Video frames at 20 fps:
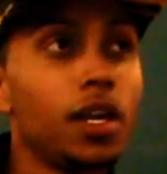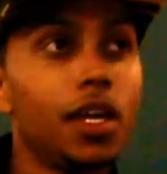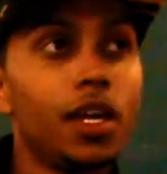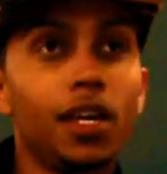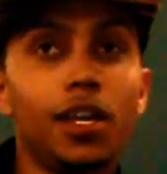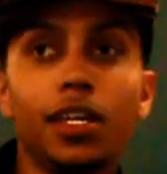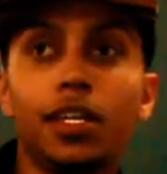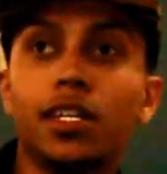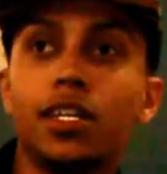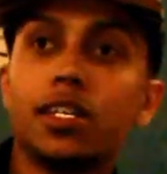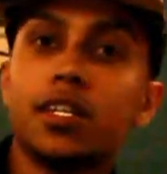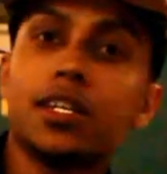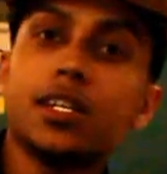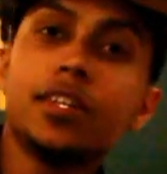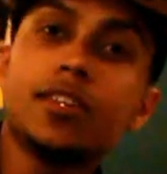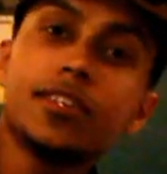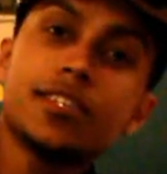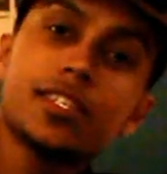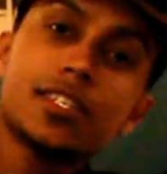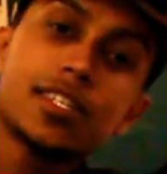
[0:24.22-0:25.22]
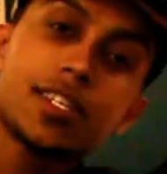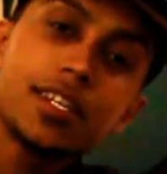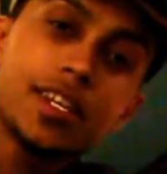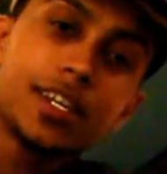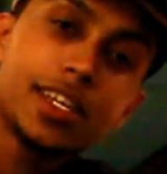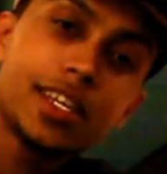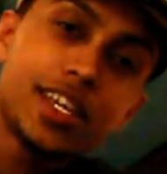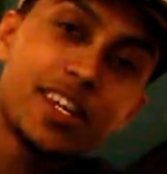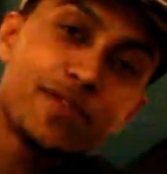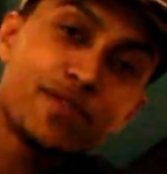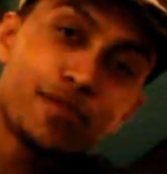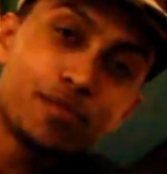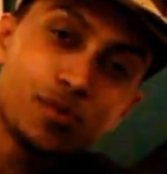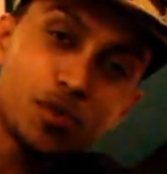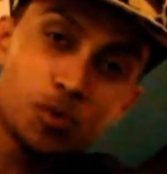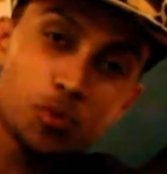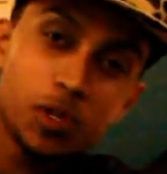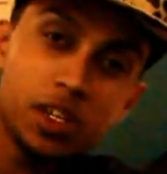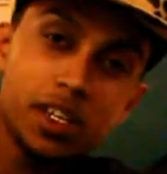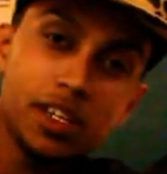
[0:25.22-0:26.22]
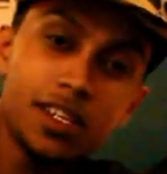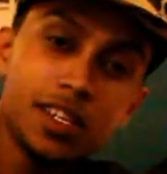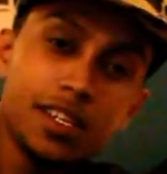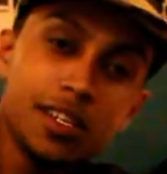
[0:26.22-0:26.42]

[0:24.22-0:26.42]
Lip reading: He is a kid from Sweden